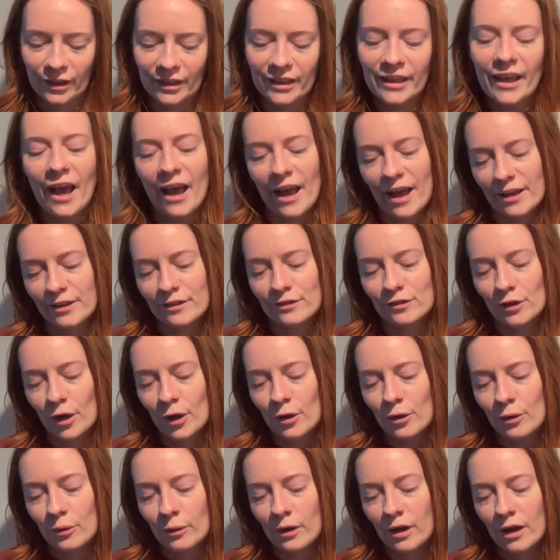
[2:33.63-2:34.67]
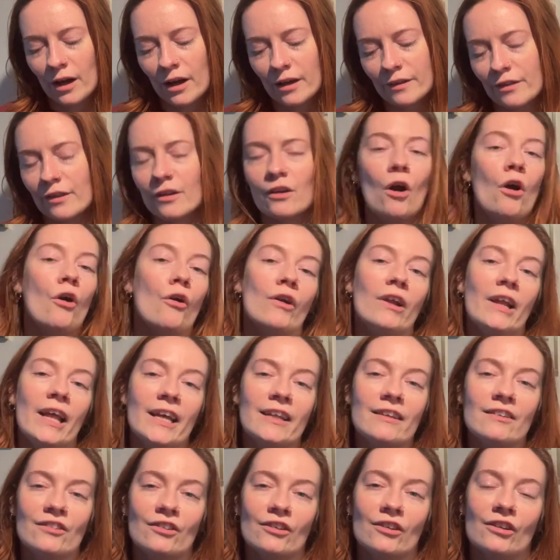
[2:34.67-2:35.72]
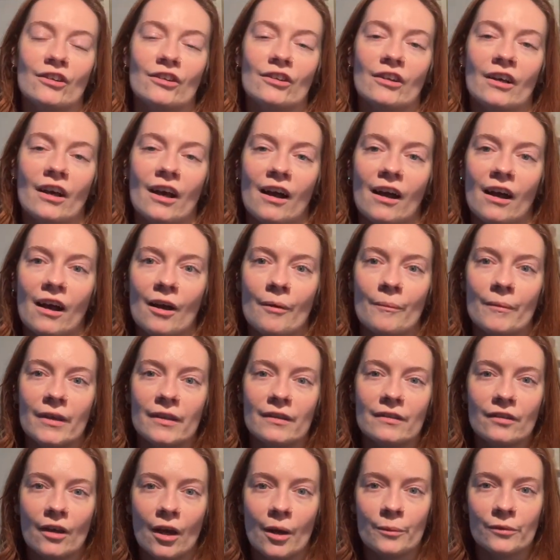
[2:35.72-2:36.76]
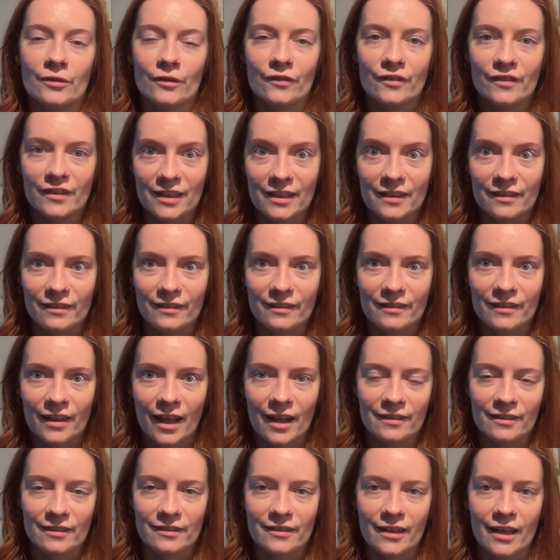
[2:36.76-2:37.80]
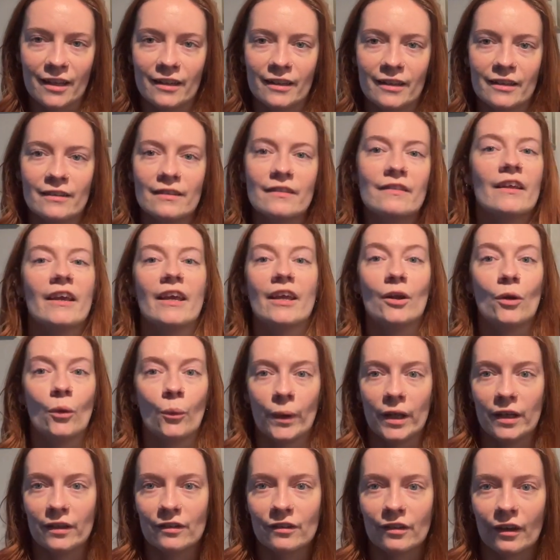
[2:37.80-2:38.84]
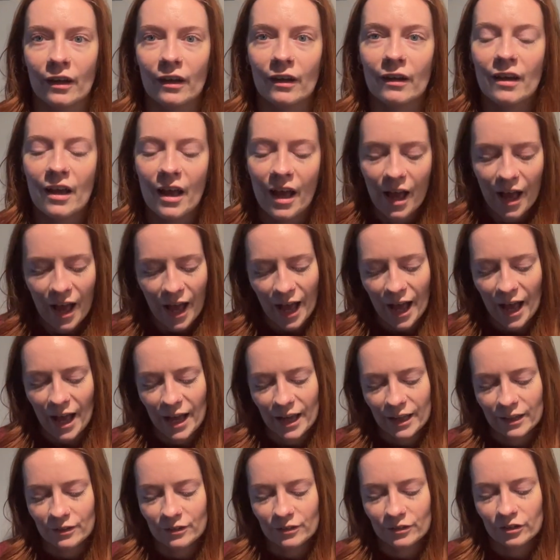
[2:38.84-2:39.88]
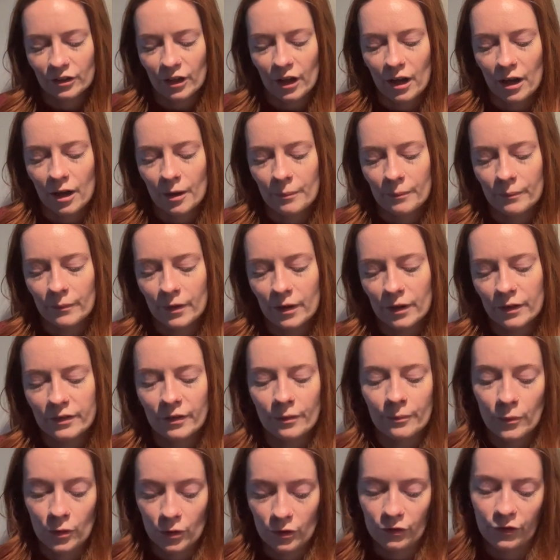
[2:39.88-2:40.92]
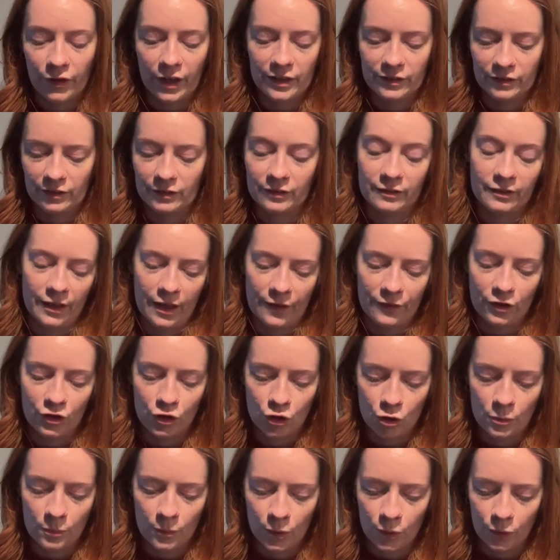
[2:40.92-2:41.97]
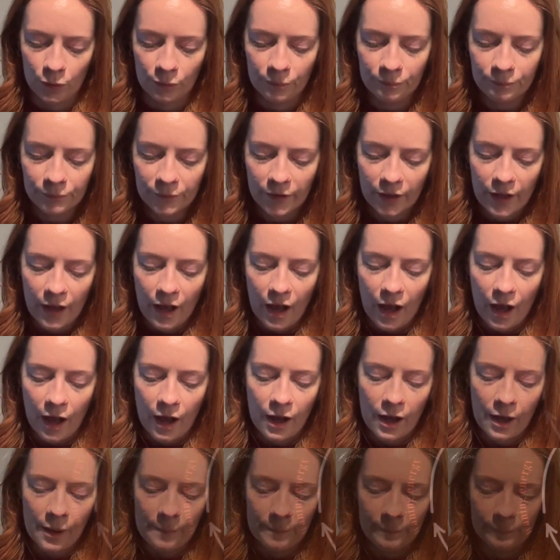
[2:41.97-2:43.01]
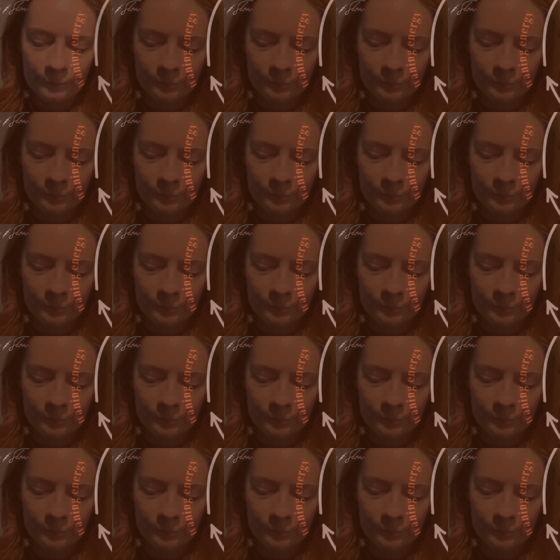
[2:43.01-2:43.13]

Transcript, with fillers: yeah, so uh, the correlation um in terms of seasons, as I said, is the inner winter, and um the moon phase is, yeah, the new moon. um